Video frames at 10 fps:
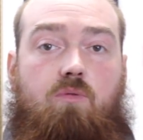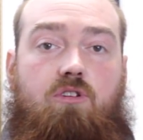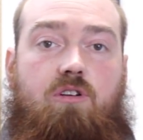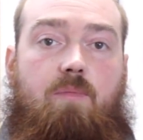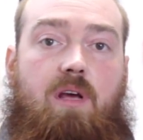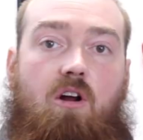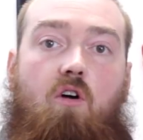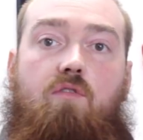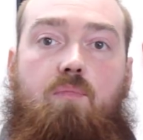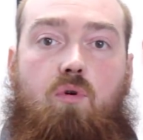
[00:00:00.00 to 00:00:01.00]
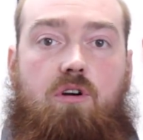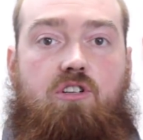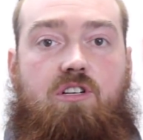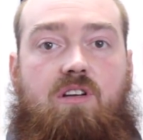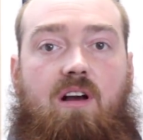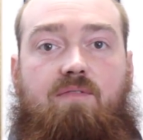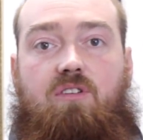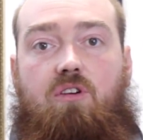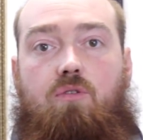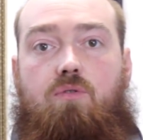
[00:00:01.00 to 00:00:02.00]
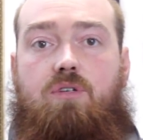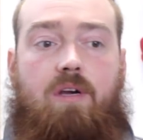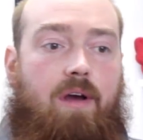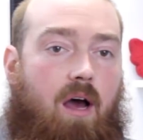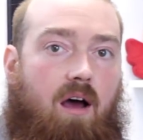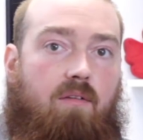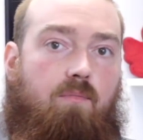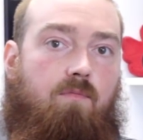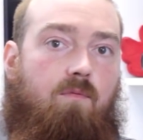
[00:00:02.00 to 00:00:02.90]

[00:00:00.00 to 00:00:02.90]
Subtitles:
which is going to be an overboard just enough to use a